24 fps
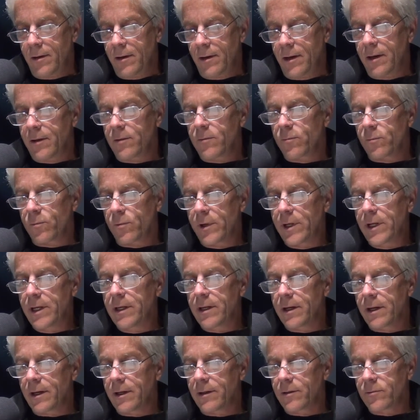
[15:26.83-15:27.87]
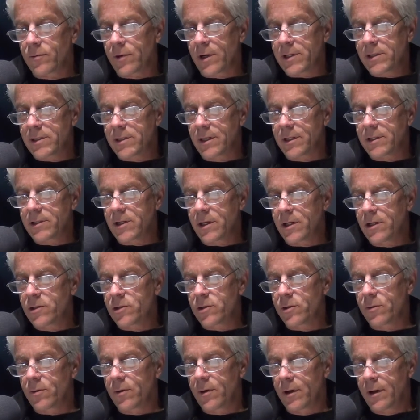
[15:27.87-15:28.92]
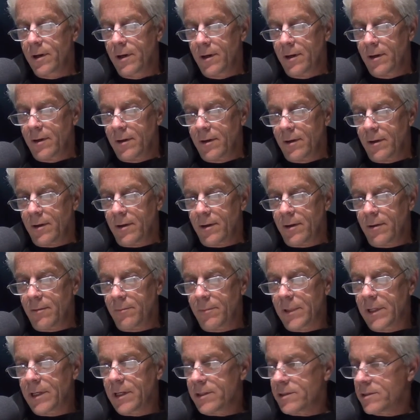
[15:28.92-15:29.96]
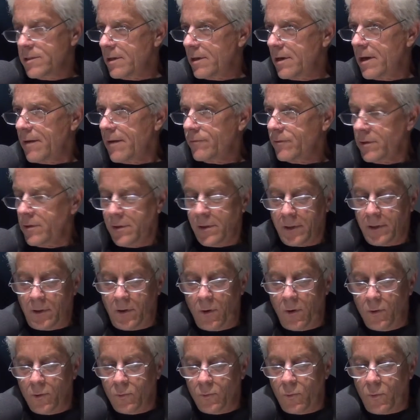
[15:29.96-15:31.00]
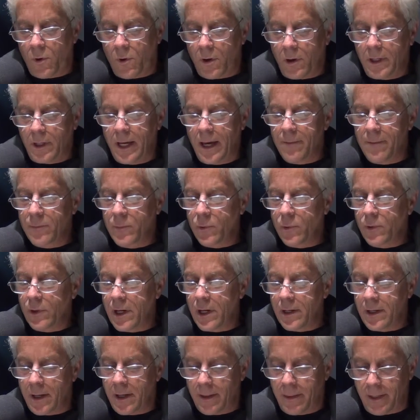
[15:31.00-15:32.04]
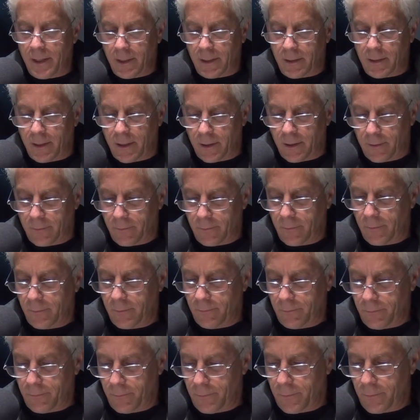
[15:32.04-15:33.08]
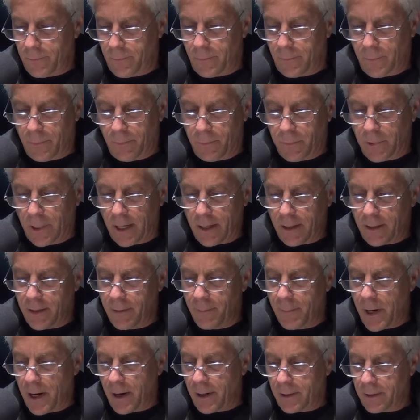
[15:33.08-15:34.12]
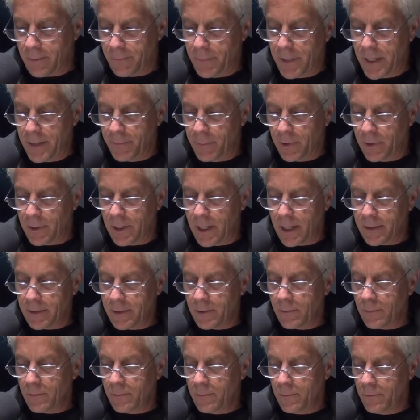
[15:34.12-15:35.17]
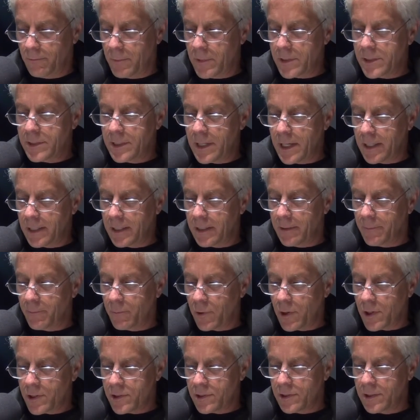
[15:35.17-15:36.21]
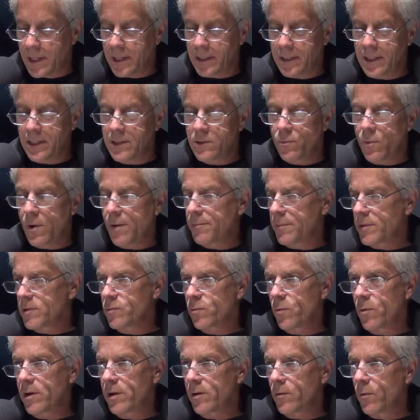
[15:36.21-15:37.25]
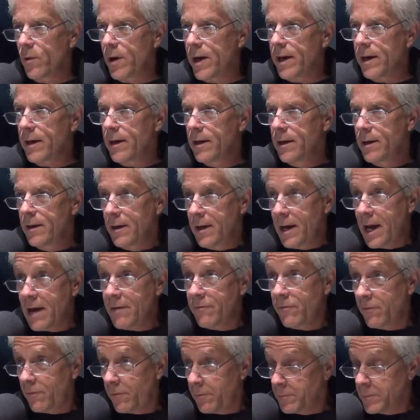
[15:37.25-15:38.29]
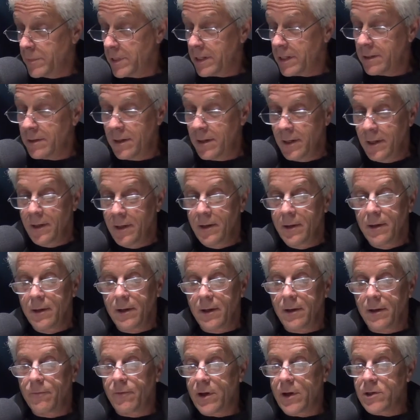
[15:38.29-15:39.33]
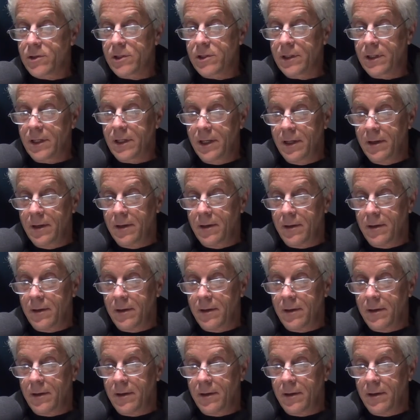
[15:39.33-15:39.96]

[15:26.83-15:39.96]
and readdressed this issue because after the Cold War came to an end, I think a lot of the American people got the mistaken impression that these weapons went away. Half of them did eventually